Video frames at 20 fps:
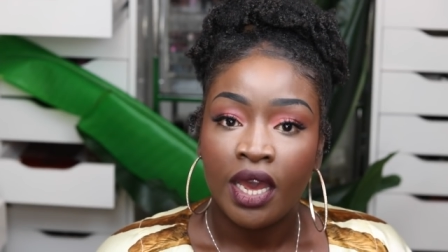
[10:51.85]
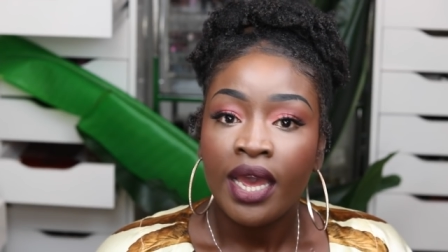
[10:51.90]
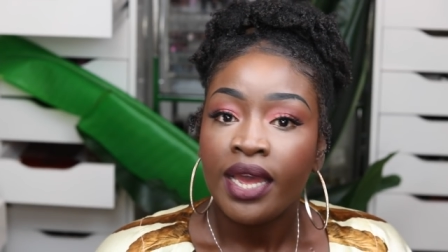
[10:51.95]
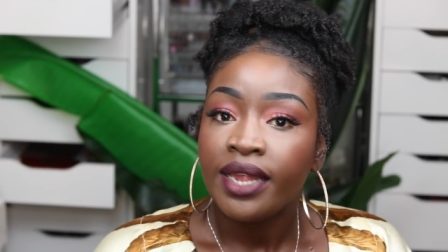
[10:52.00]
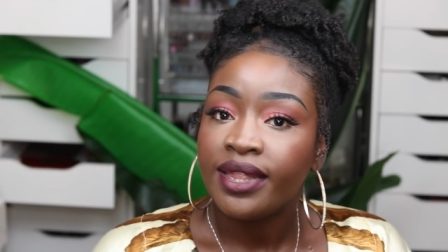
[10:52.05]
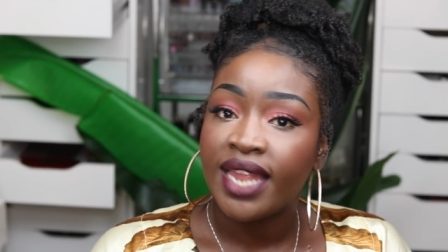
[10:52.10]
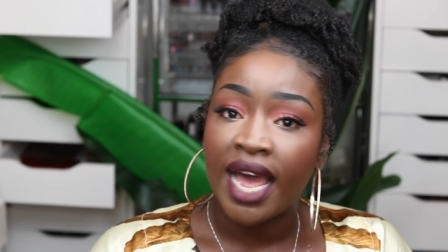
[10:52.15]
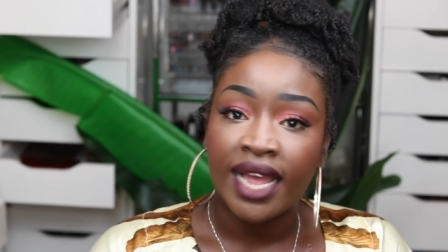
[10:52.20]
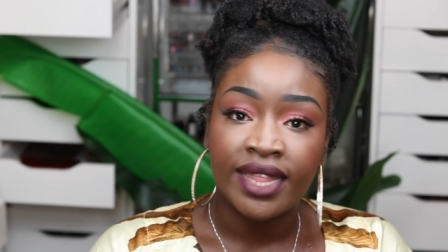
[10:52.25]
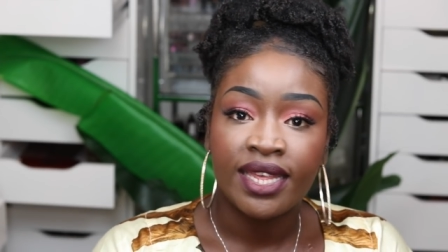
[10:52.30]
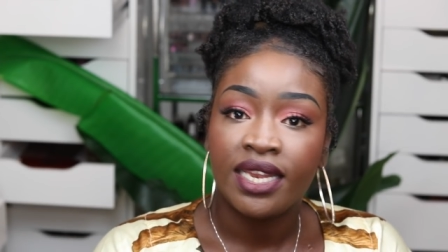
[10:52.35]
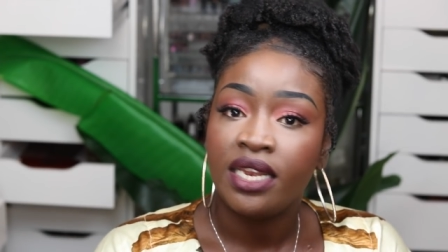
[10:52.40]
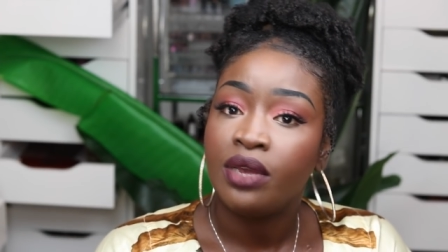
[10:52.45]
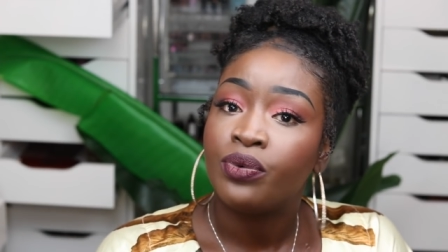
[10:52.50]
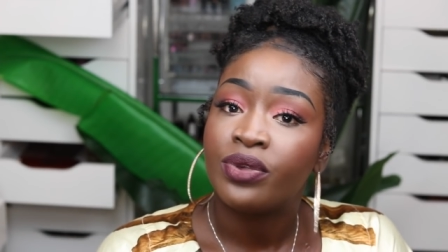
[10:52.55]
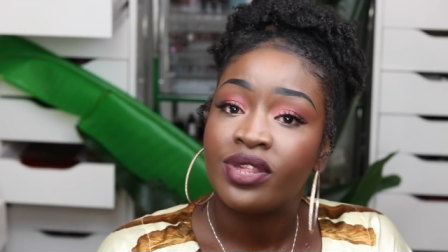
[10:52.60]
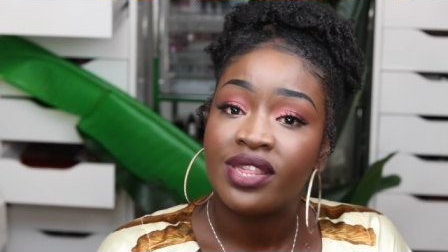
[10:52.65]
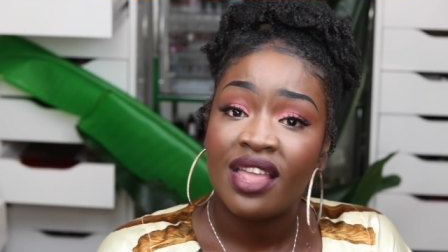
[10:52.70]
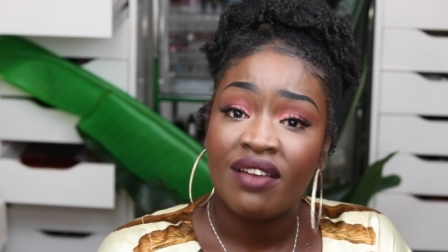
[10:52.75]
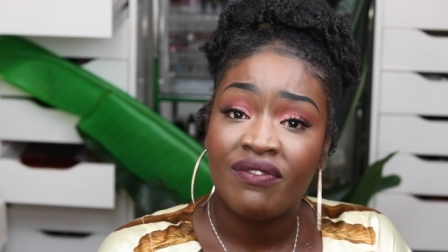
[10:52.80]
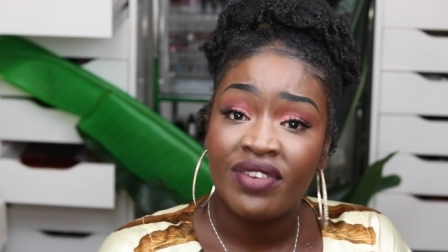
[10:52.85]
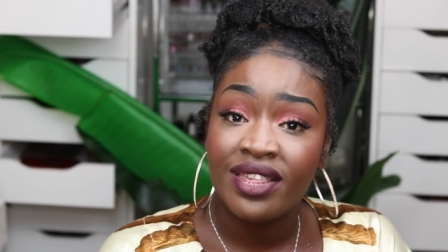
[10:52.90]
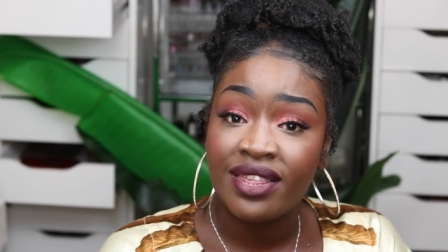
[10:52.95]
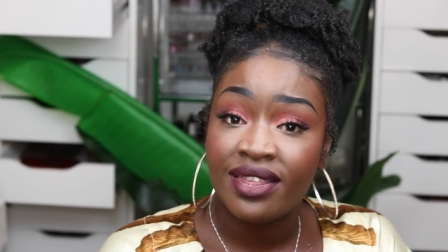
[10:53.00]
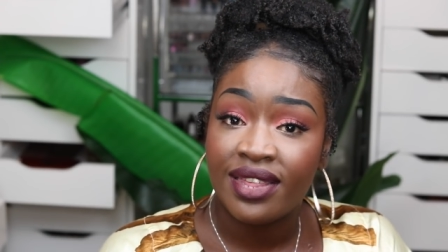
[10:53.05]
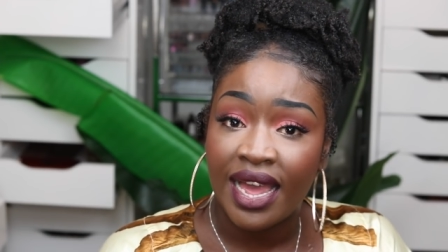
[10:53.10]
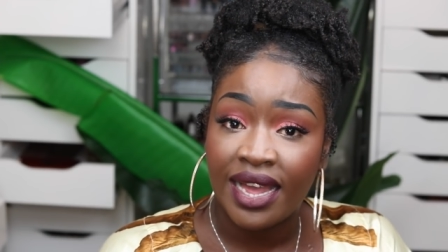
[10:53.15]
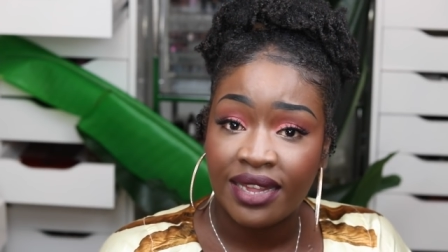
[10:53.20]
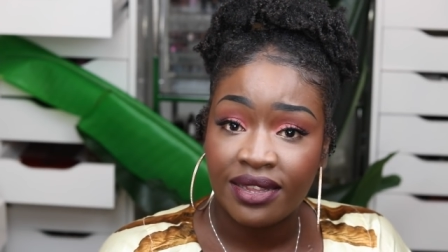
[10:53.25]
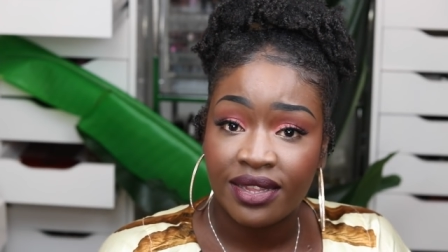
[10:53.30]
Natalie was never
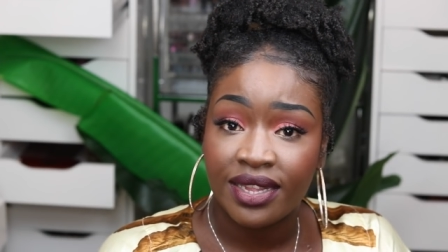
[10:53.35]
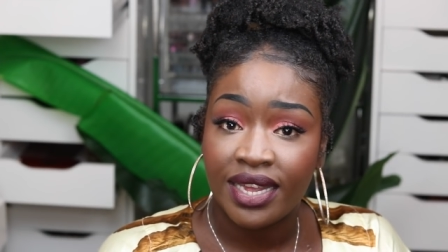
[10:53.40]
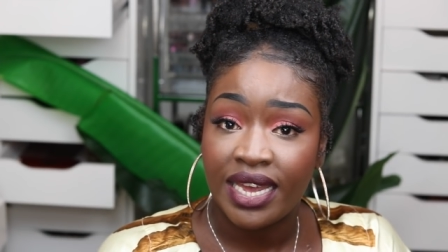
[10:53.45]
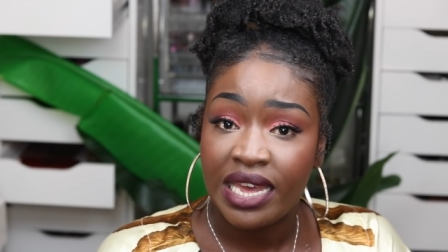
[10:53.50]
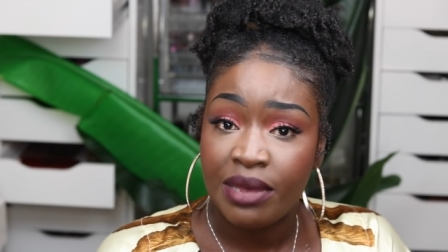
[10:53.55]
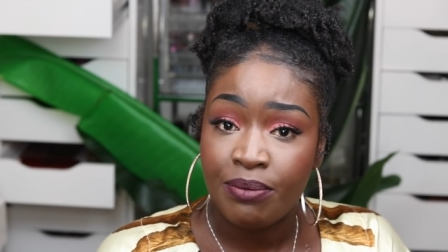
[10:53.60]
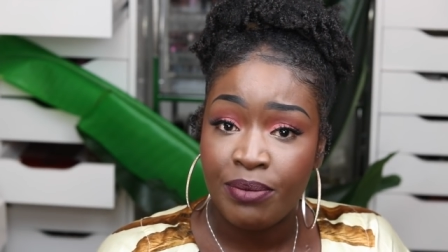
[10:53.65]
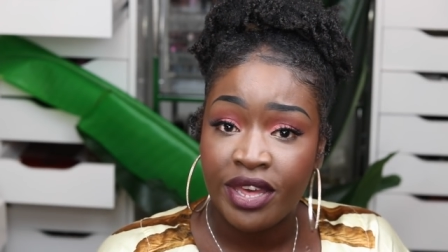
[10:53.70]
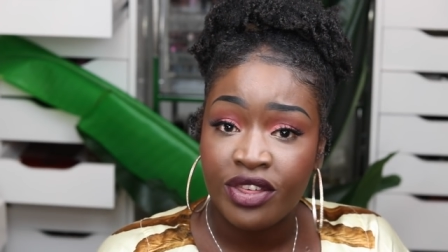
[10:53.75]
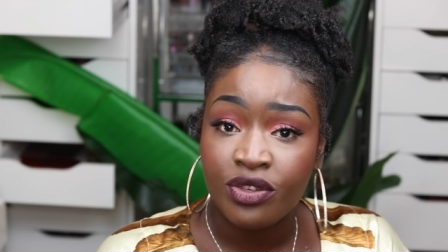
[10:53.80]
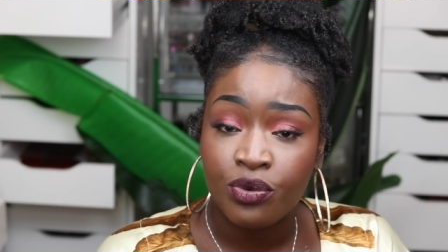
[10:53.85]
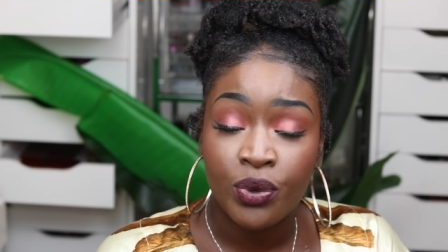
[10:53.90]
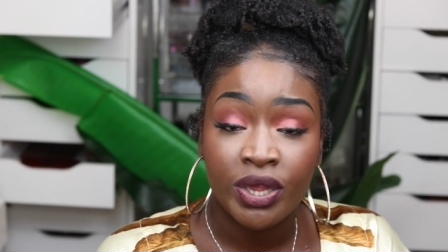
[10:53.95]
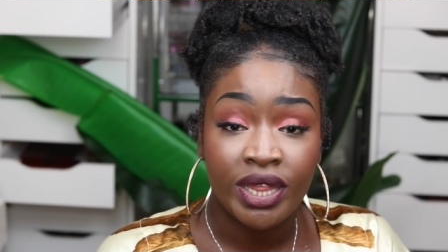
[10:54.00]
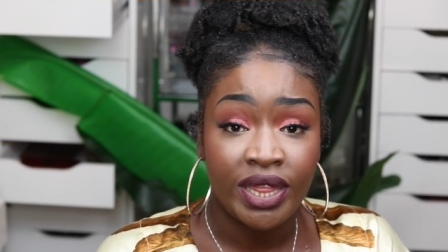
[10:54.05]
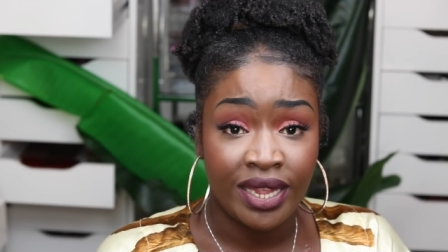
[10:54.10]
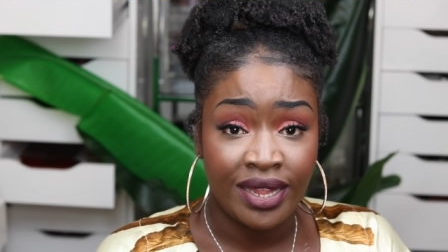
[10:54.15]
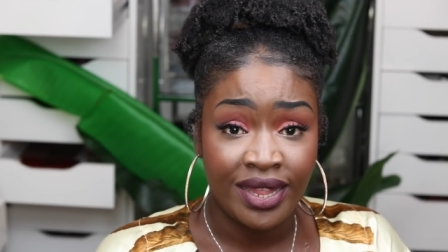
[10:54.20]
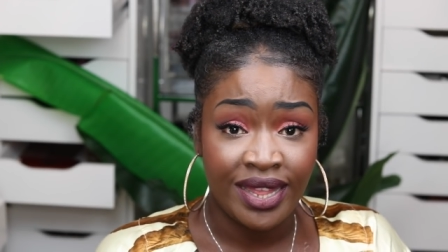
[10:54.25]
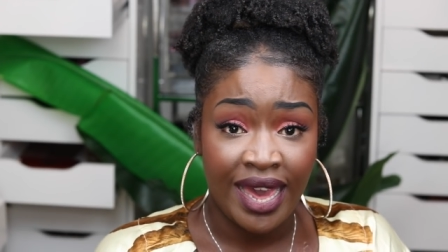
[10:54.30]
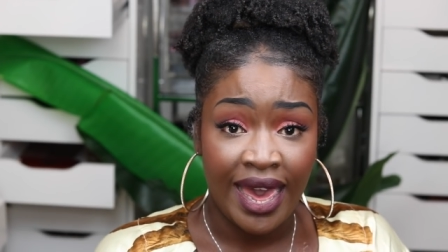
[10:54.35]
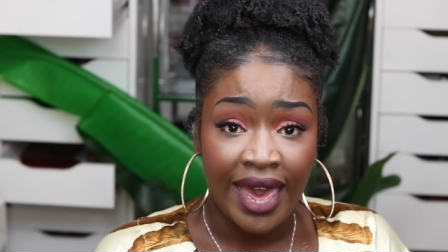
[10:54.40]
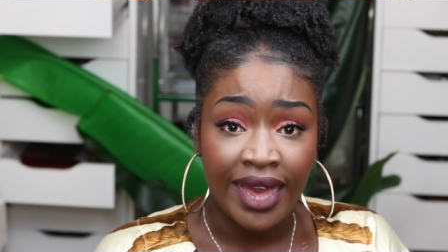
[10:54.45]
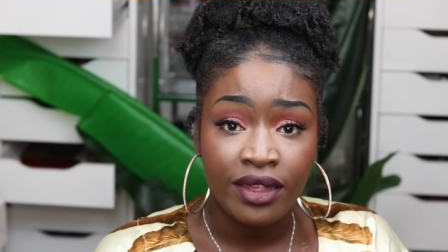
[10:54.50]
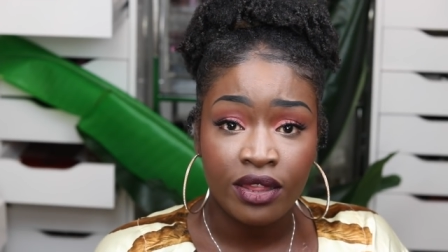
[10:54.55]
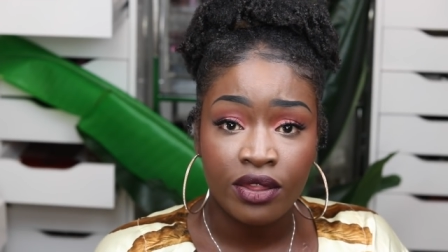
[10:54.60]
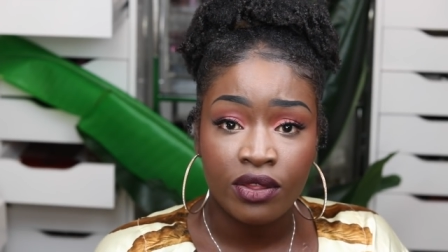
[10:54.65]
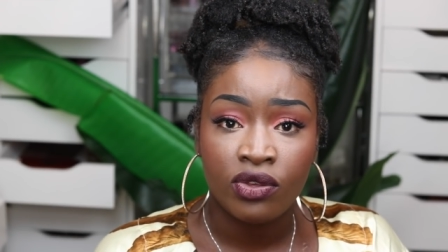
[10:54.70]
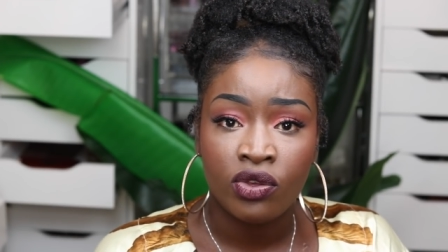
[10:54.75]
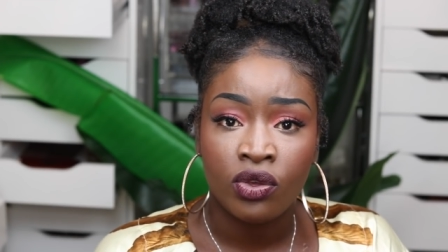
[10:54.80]
sent the image with the
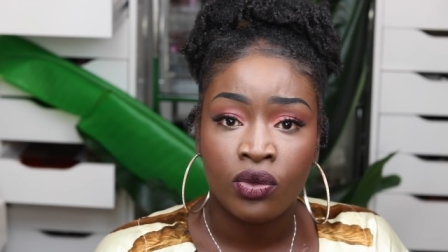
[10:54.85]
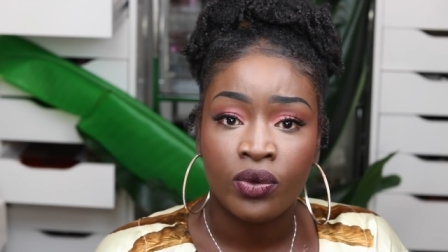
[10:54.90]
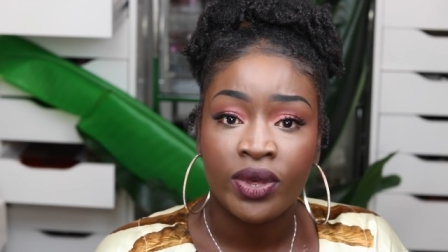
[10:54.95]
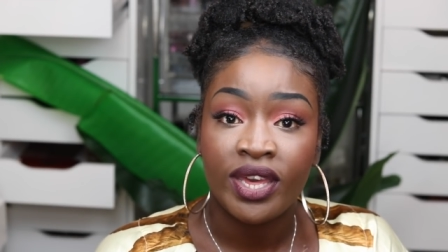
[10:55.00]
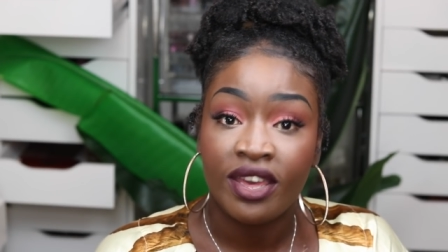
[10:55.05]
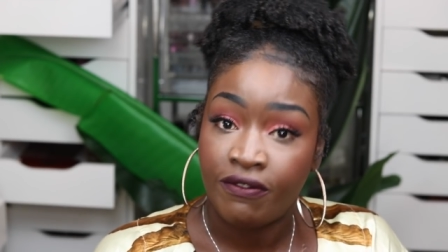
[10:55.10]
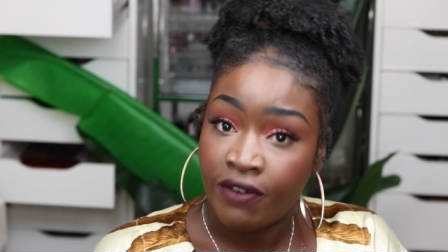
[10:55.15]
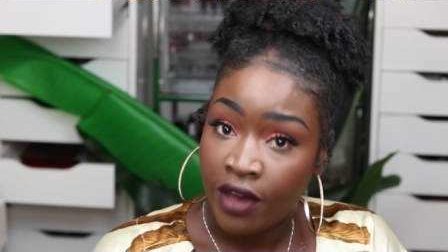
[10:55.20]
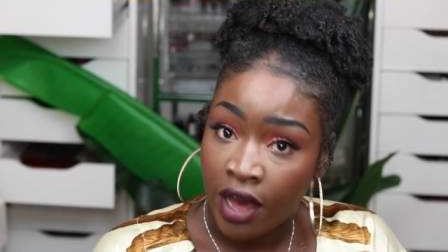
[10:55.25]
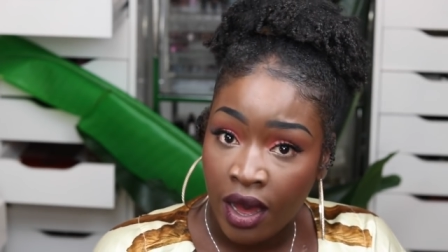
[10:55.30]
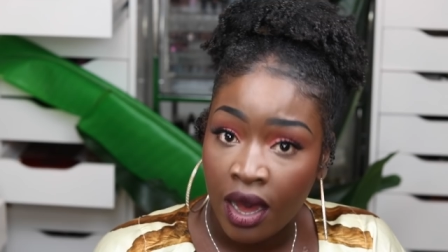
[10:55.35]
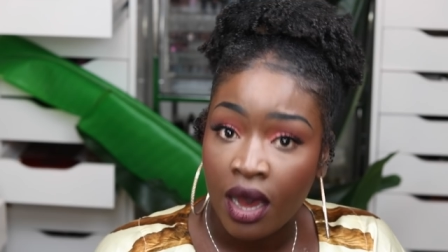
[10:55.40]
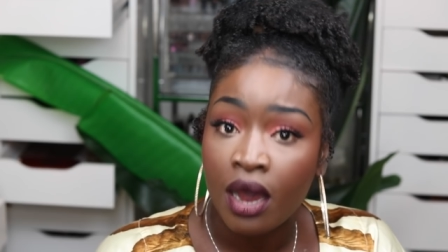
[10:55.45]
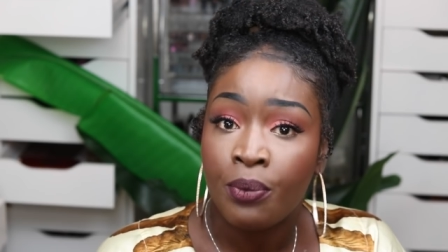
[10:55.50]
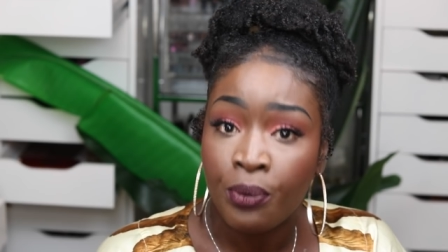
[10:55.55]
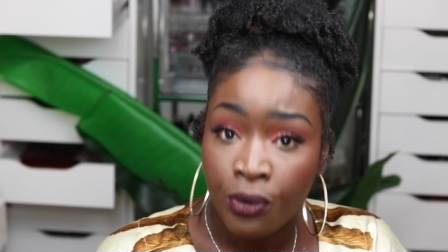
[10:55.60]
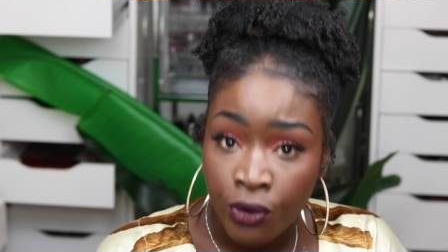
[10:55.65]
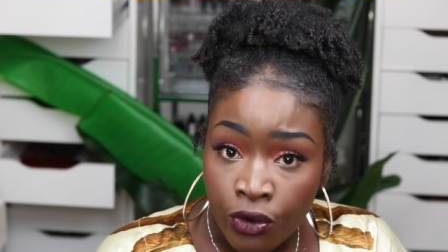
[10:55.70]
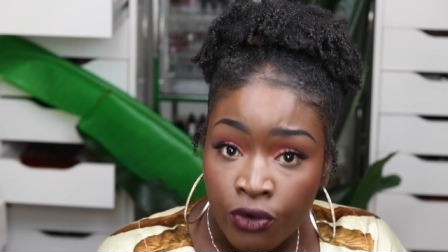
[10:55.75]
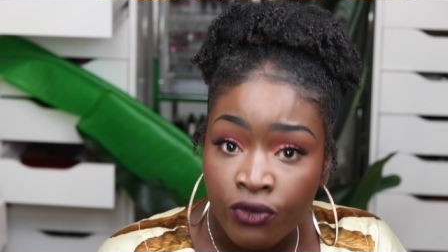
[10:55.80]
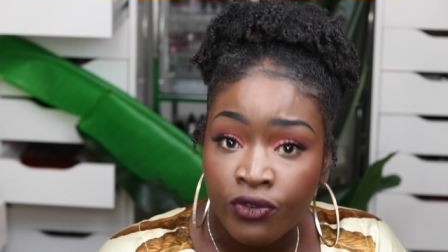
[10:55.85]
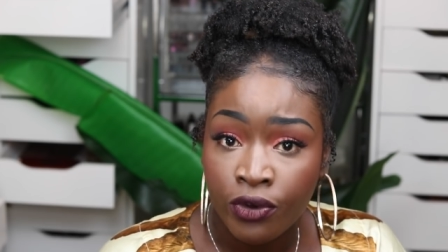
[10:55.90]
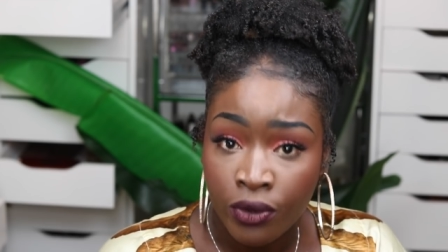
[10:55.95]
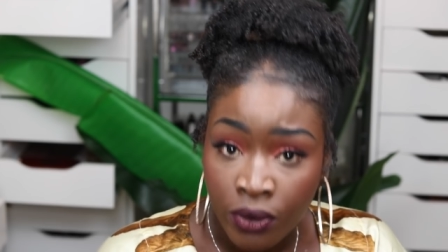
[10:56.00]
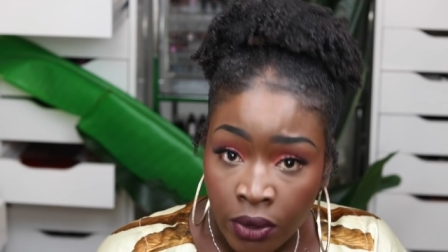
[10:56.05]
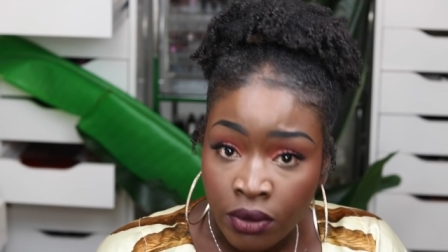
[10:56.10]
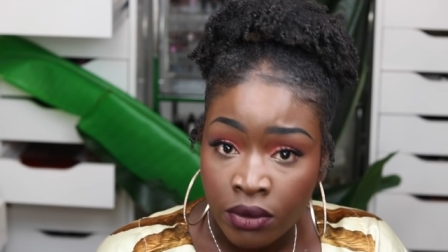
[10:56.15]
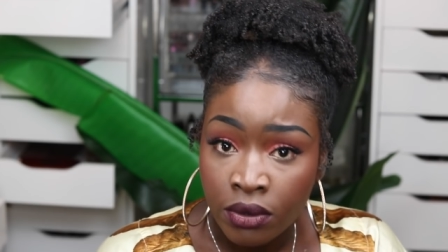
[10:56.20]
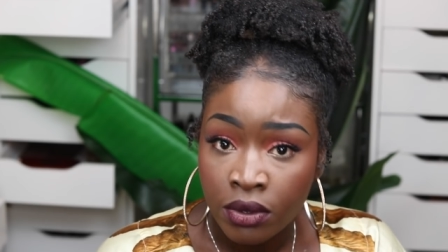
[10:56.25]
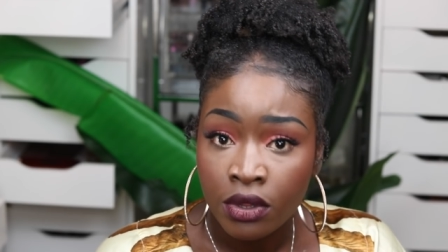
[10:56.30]
text to give her
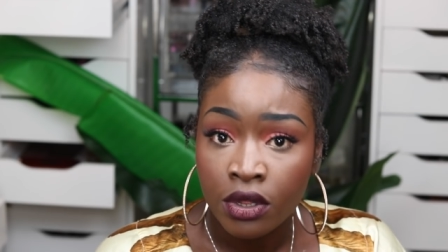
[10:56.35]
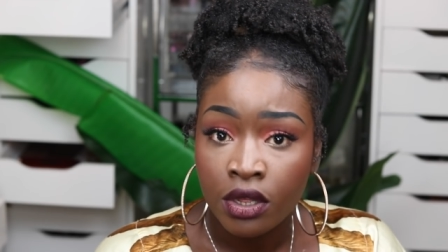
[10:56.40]
approval.